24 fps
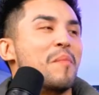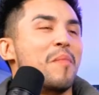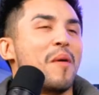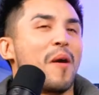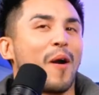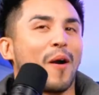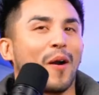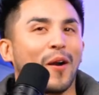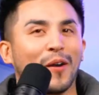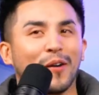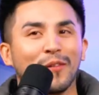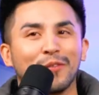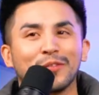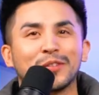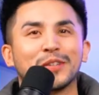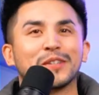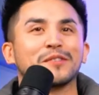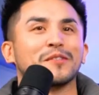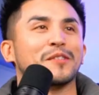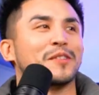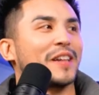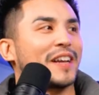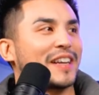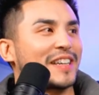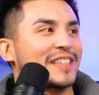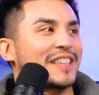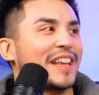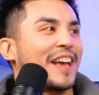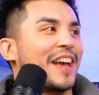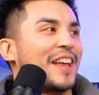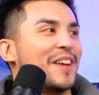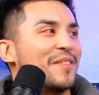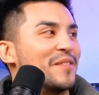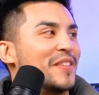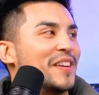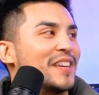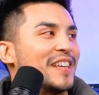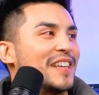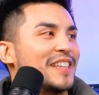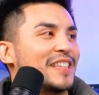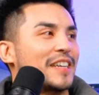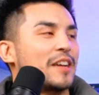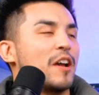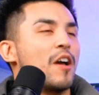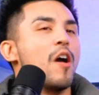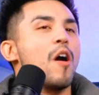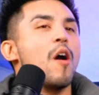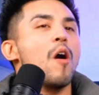barfs for like 10 minutes,
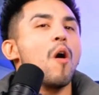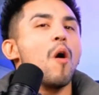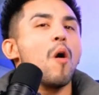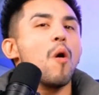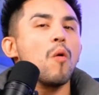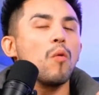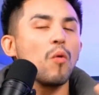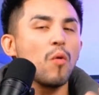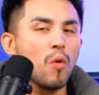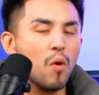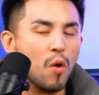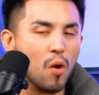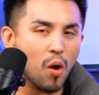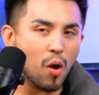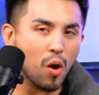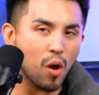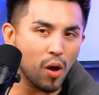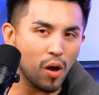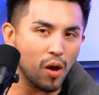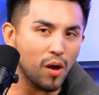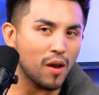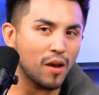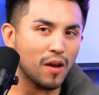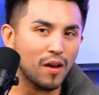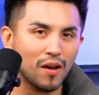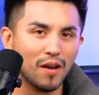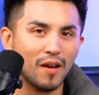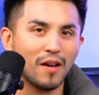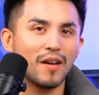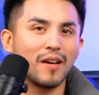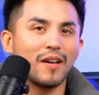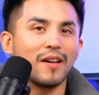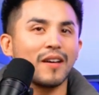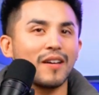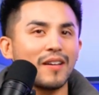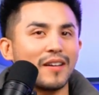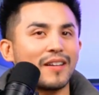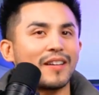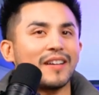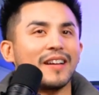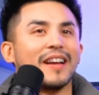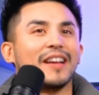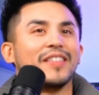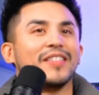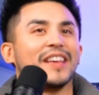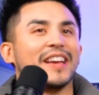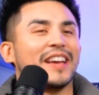like, and